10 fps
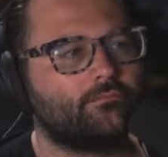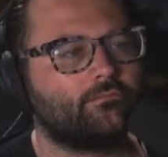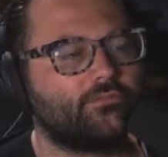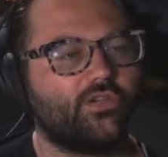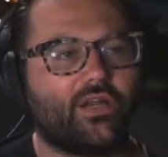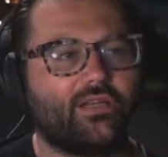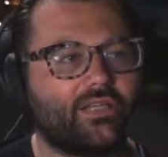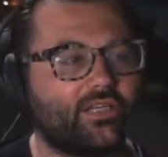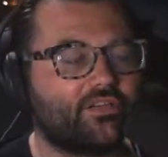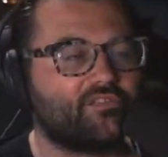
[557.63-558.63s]
Sure, I
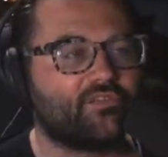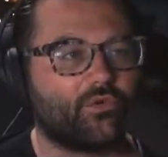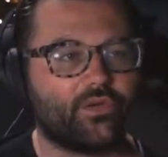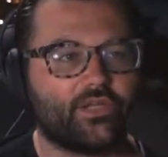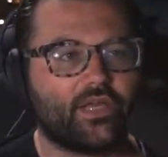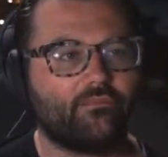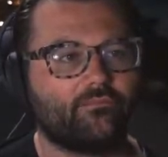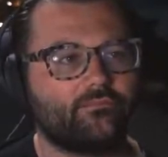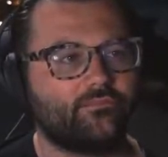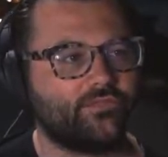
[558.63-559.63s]
like a good story in a game.
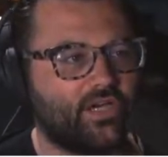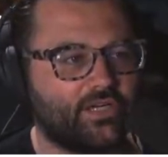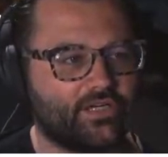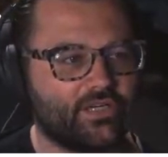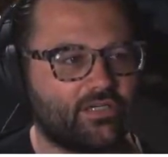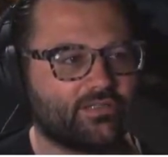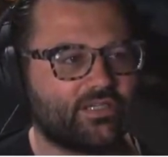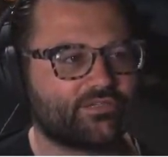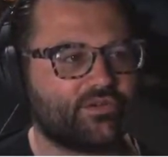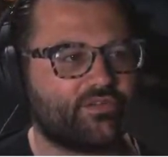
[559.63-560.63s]
Naughty Dog
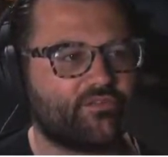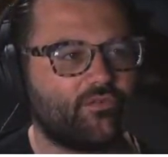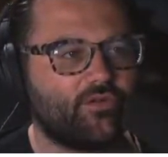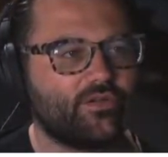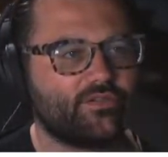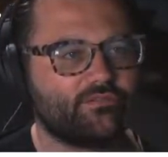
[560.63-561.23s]
tells great stories.